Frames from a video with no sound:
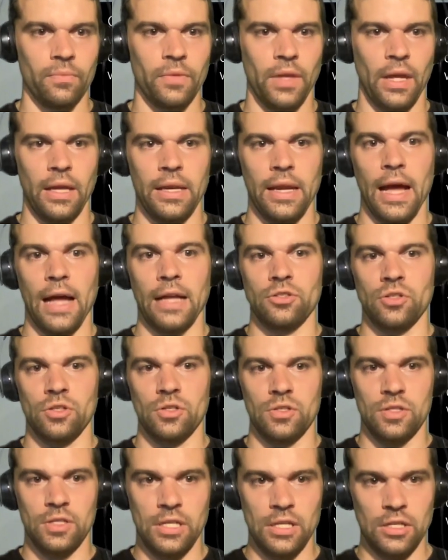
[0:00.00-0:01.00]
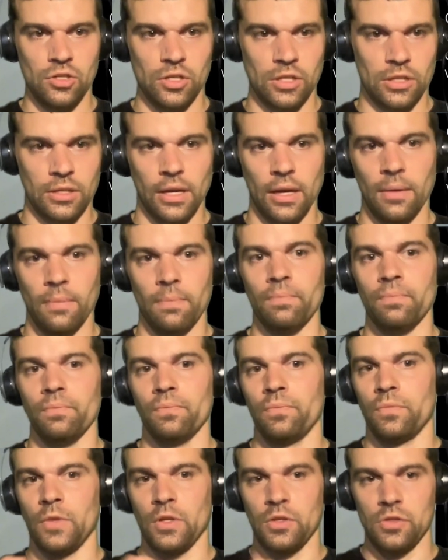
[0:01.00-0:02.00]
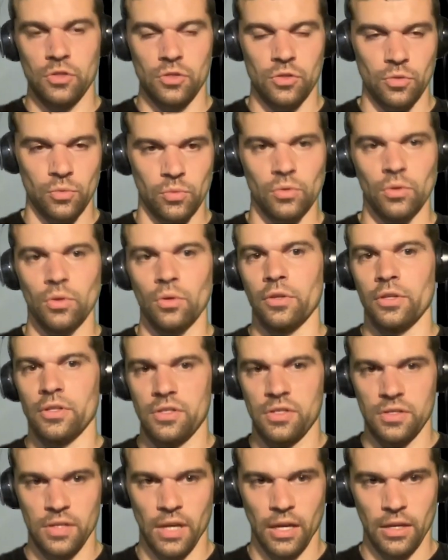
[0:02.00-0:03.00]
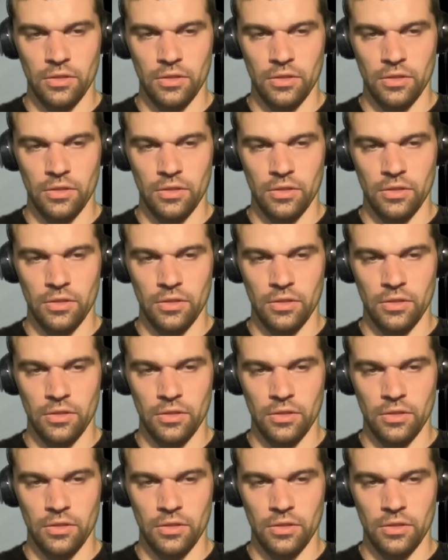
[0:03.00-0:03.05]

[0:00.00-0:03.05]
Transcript: and not just teaching them this is the rule. This is how